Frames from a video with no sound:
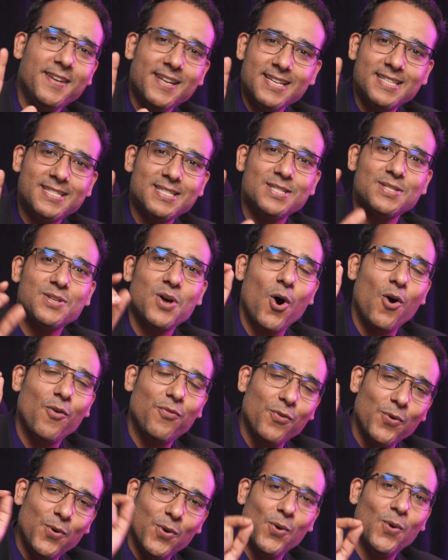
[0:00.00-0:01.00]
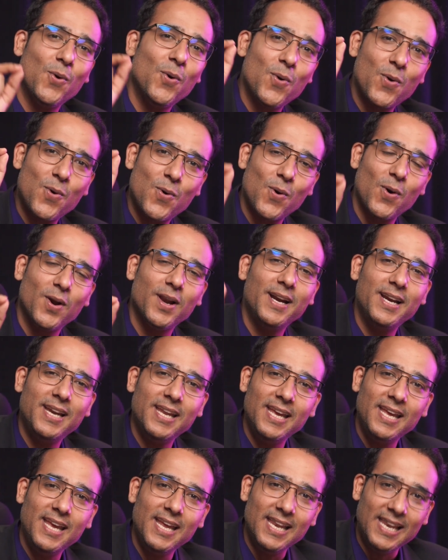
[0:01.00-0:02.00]
reason of low
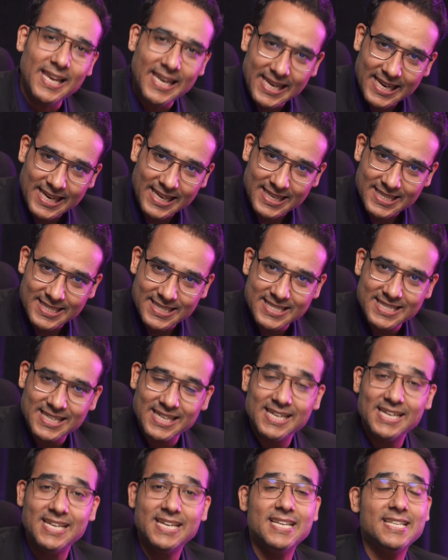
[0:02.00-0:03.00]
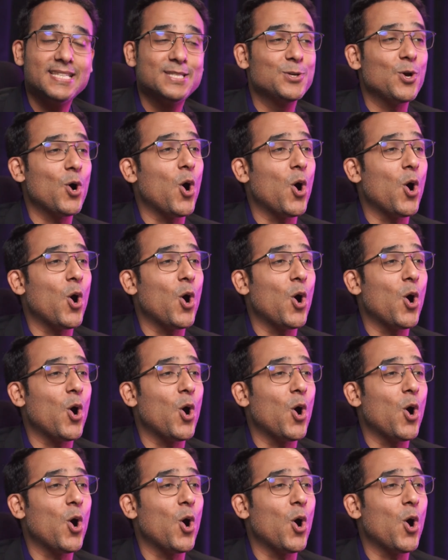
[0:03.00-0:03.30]
quality leads is